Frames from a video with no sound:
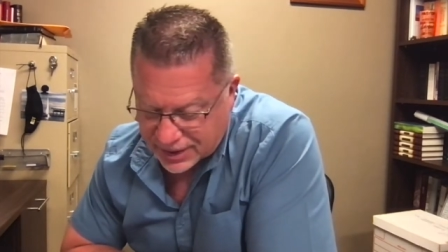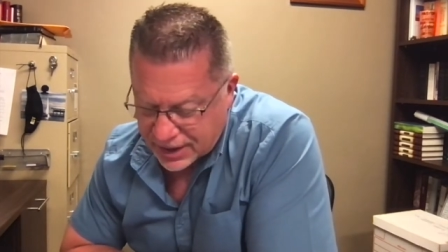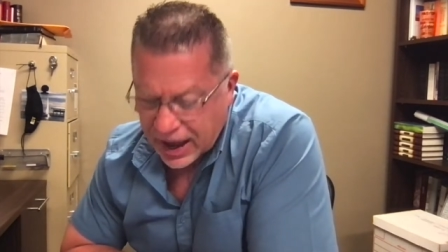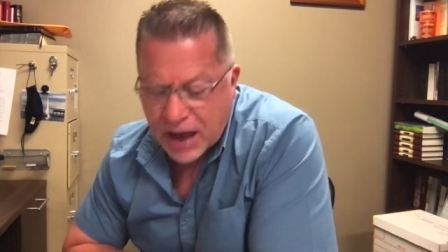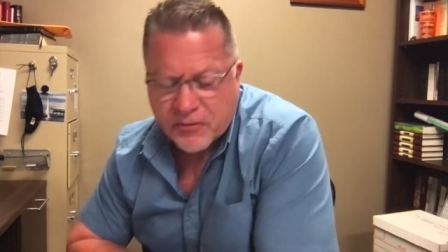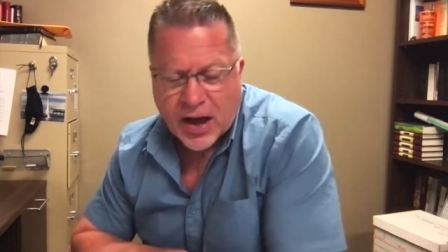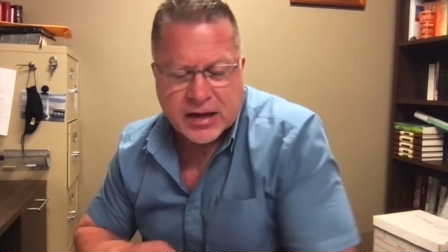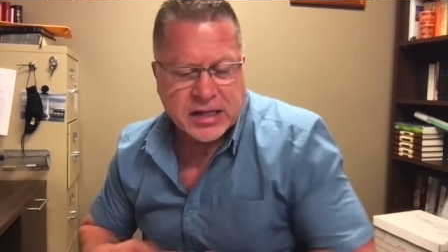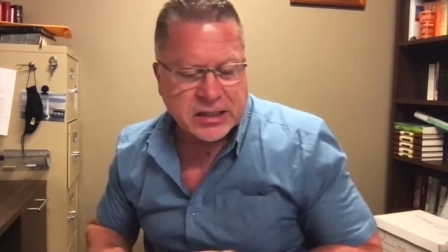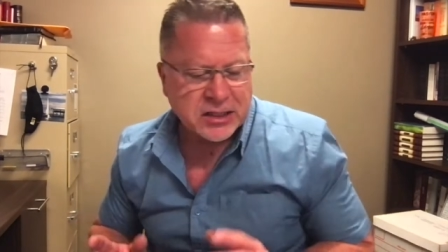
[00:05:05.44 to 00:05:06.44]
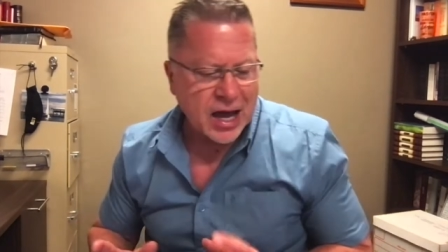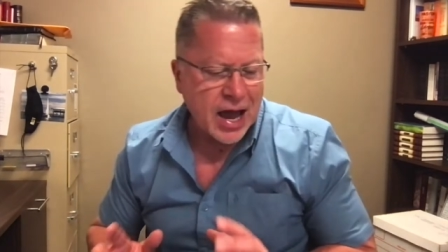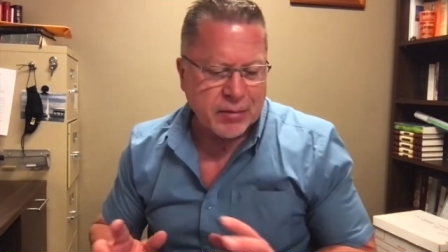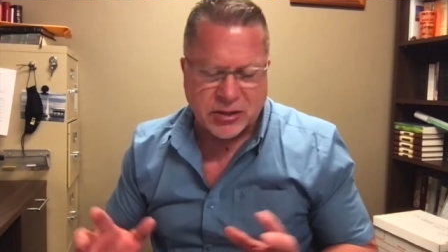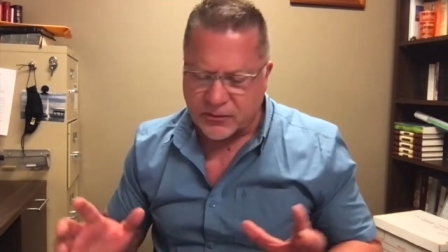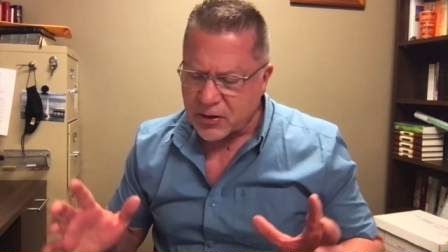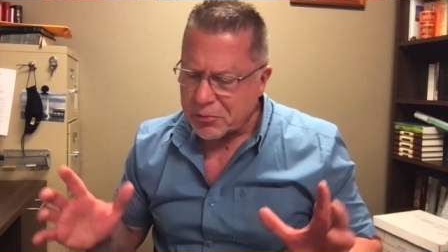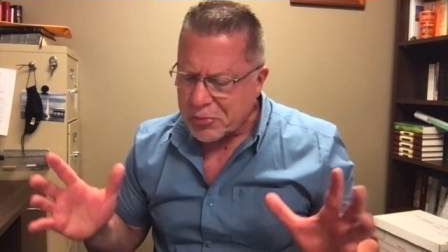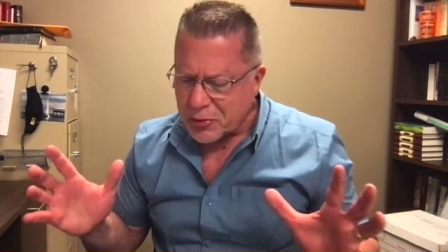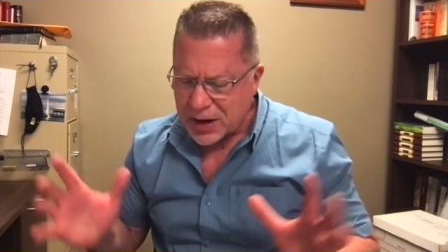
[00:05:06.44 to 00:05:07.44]
I find these times of
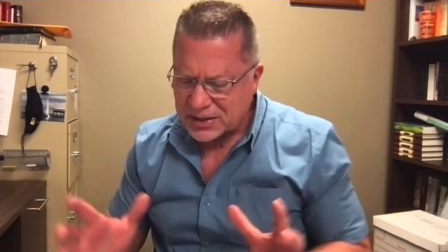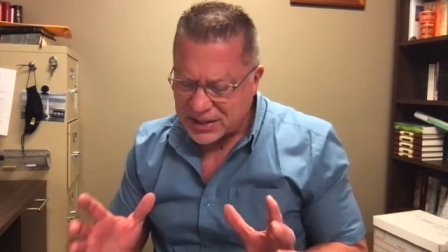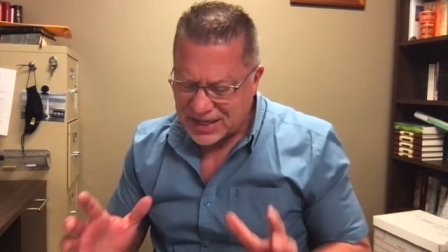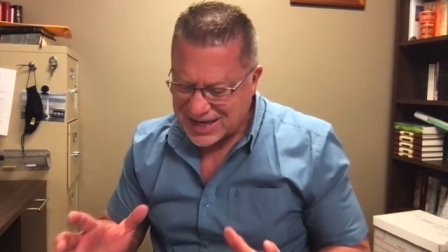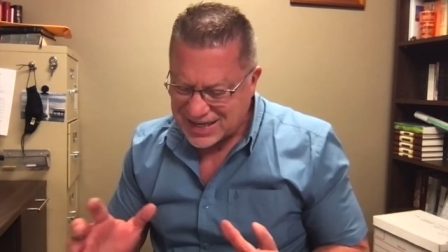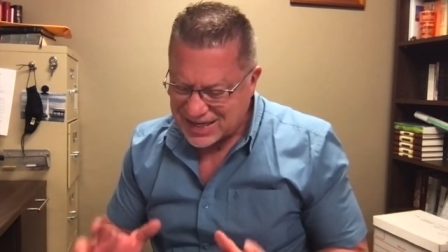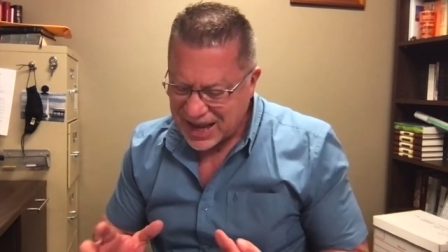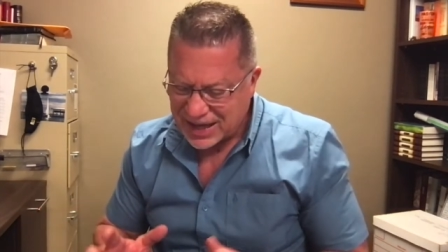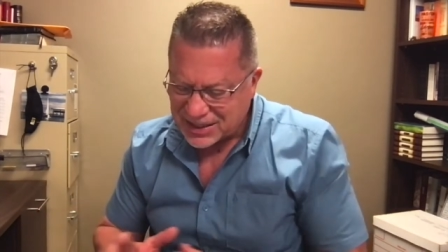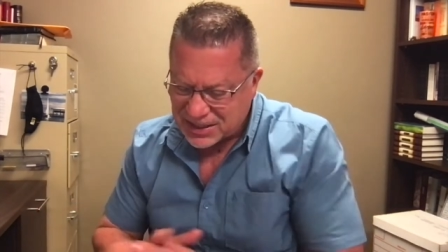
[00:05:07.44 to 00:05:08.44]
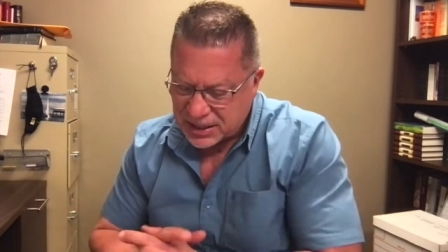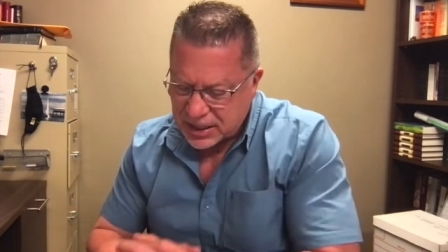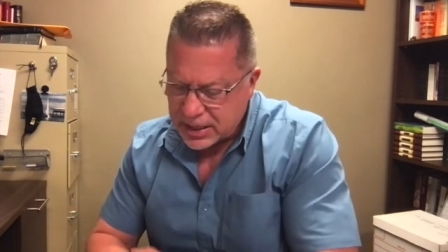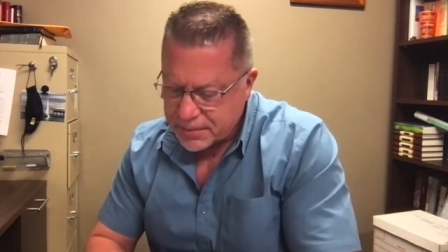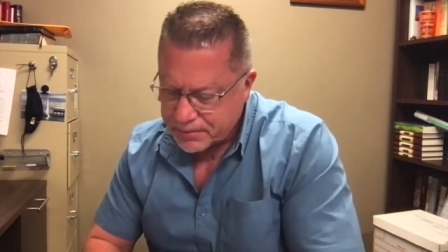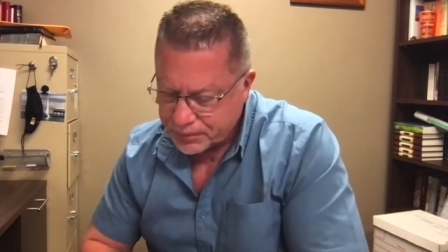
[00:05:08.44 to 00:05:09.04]
compressed intensity